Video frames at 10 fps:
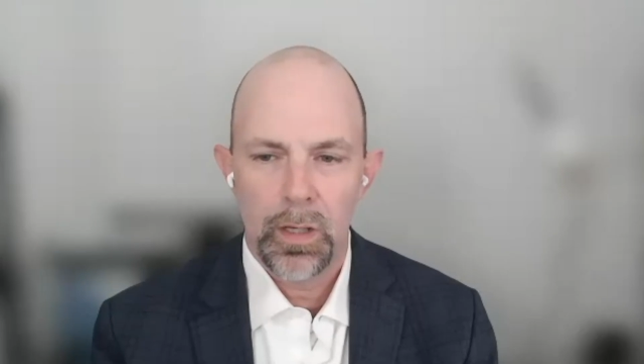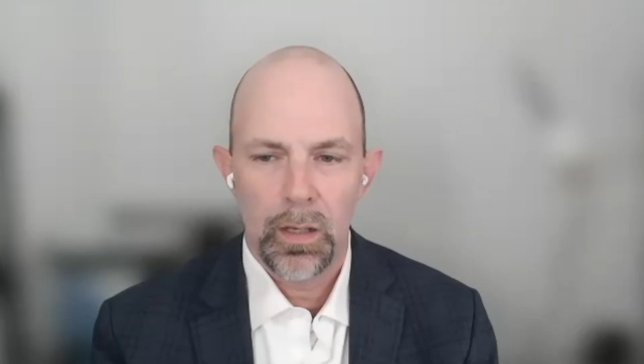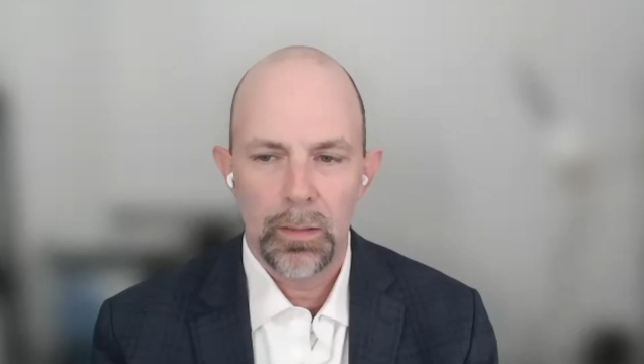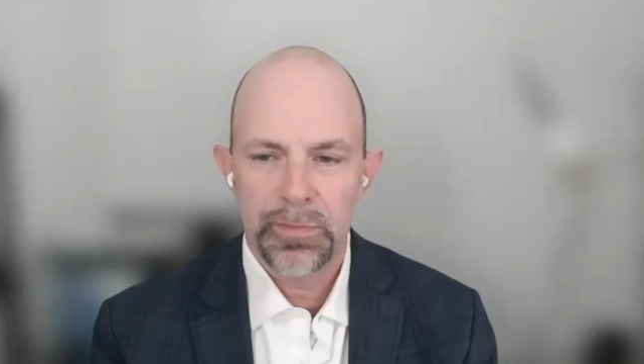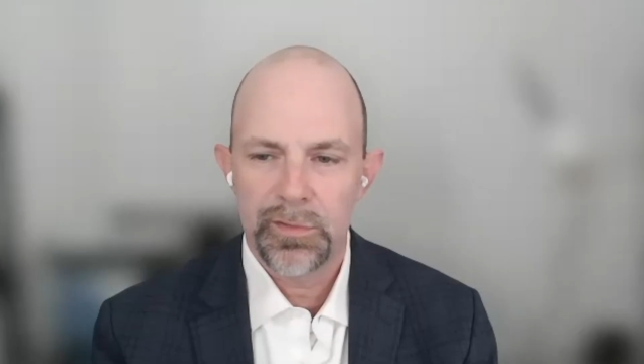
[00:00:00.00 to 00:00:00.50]

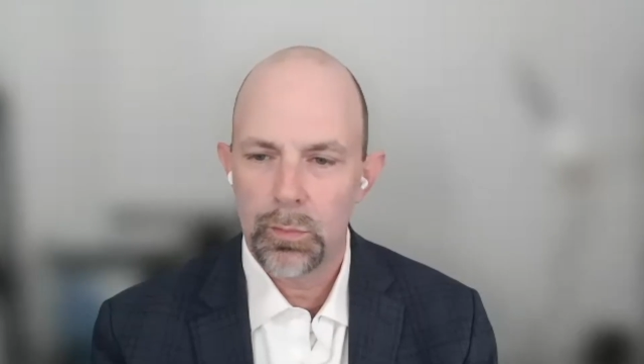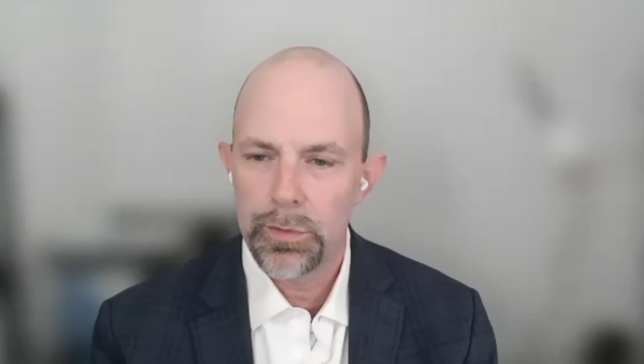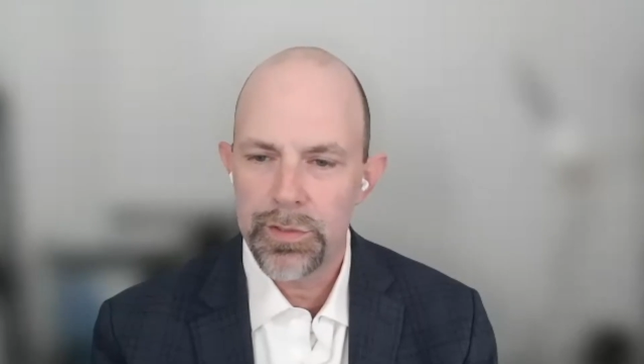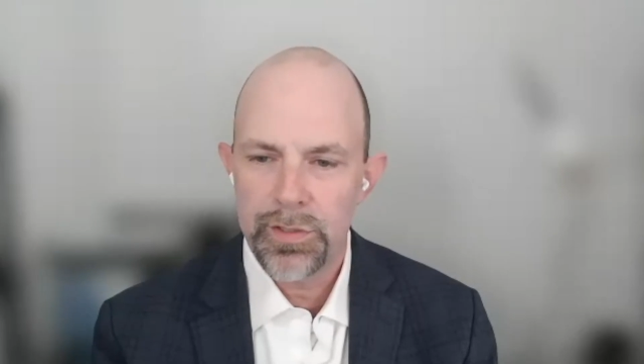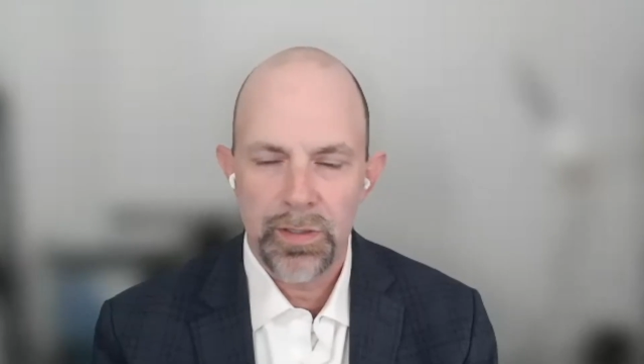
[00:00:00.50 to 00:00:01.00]
Um,
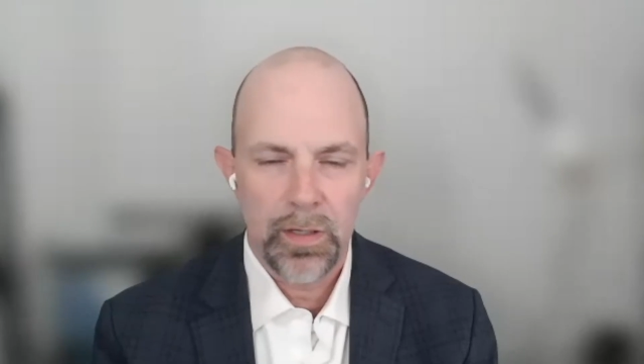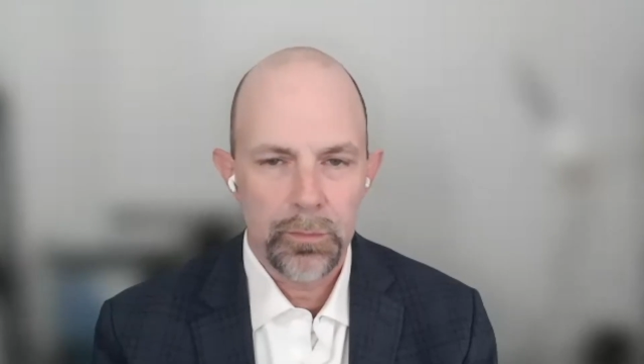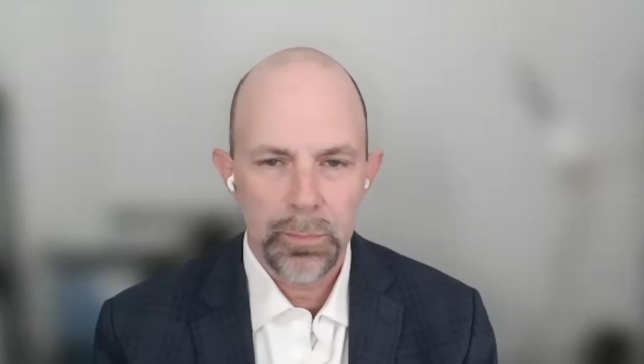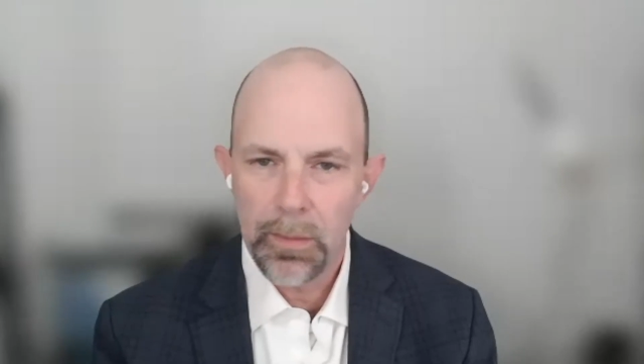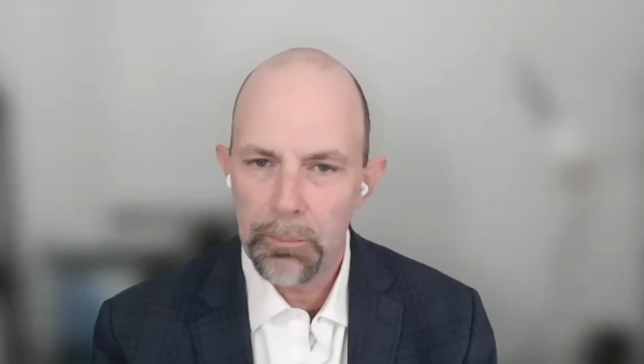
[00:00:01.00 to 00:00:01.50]
storage should never
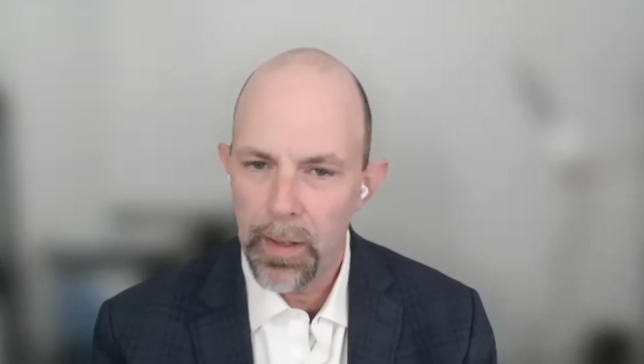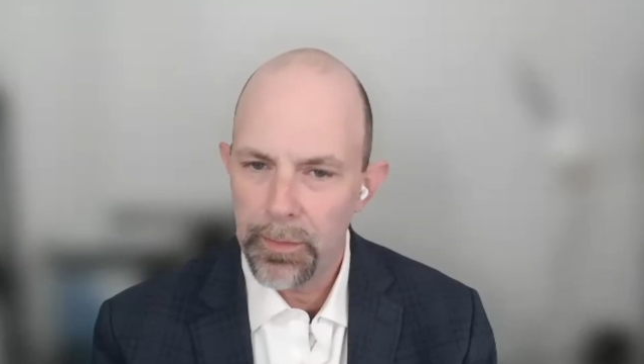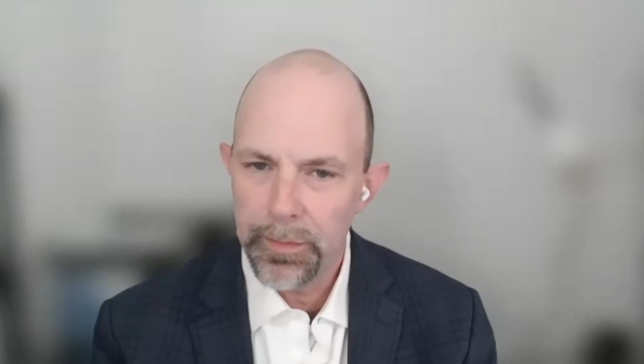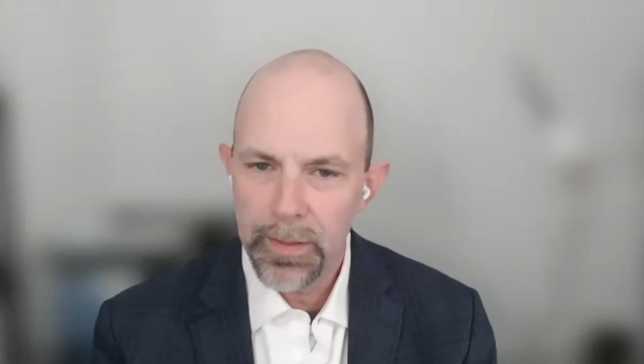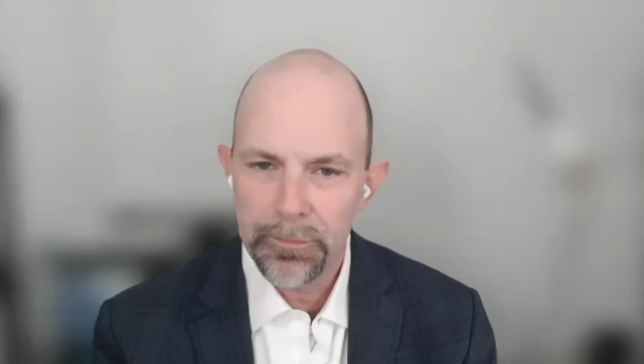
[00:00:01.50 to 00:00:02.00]
be a
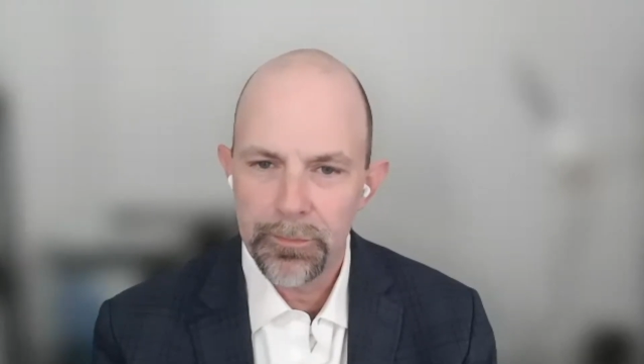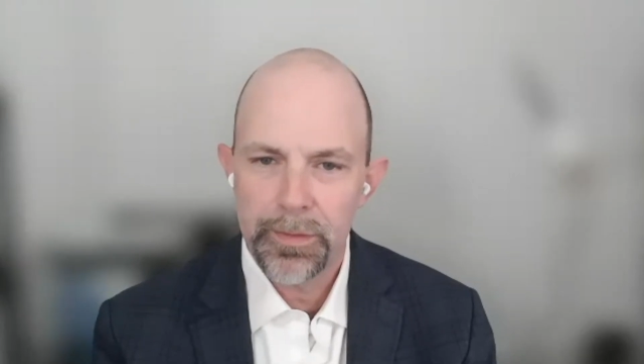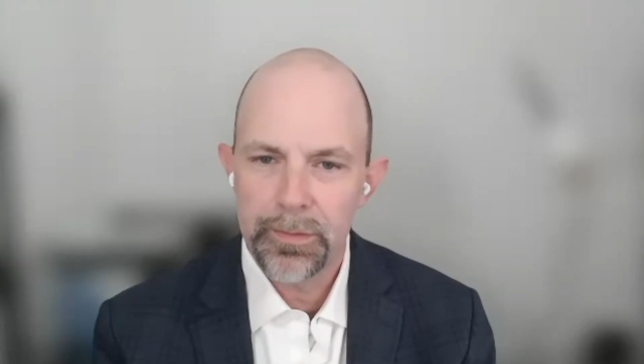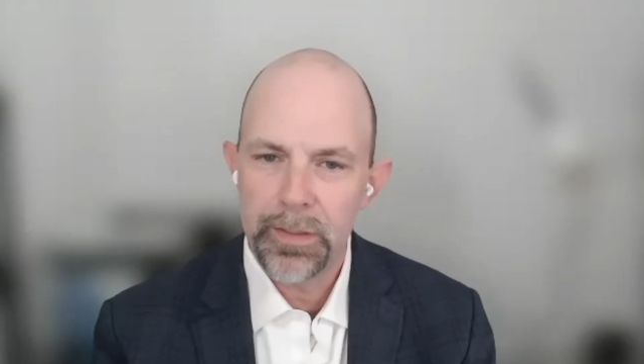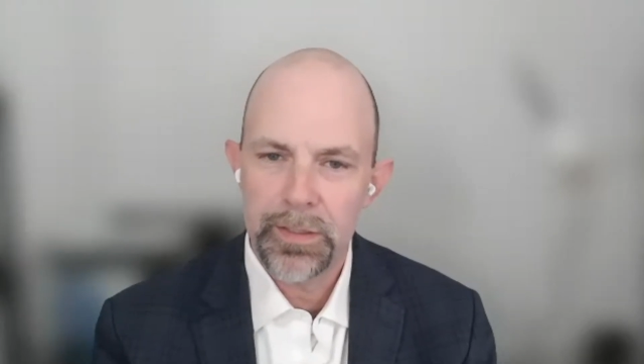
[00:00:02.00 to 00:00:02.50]
bottleneck for
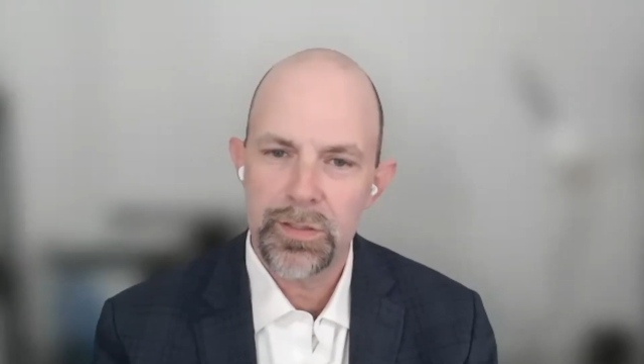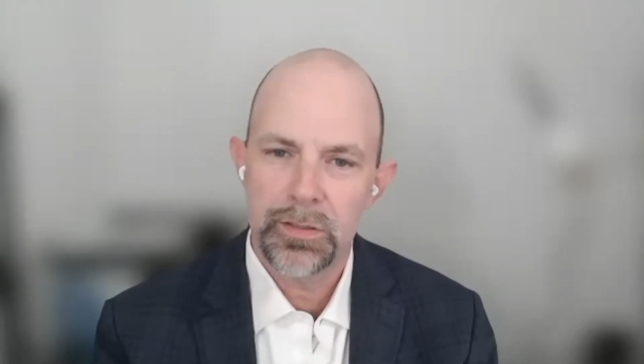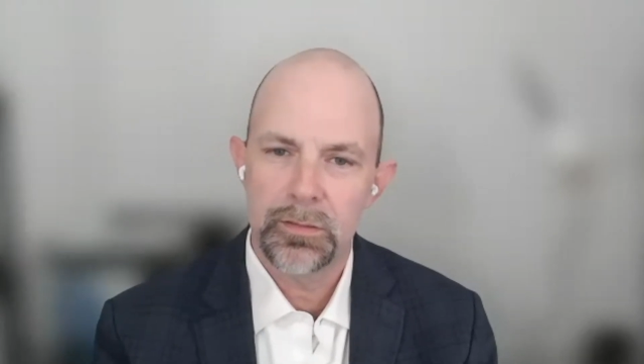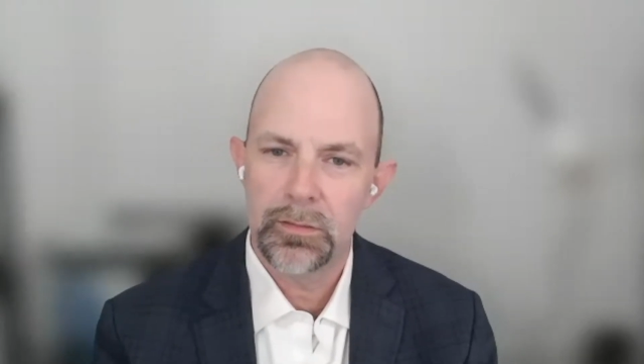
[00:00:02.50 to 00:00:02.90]
innovation.